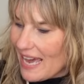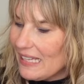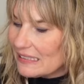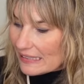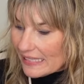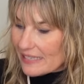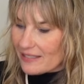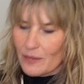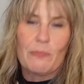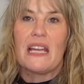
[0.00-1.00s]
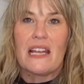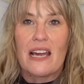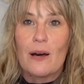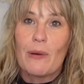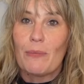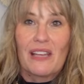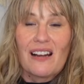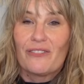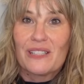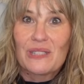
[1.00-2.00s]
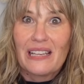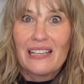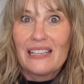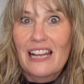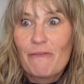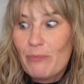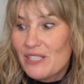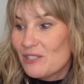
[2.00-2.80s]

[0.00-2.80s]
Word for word: at least a medium I mean obviously I didn't have pit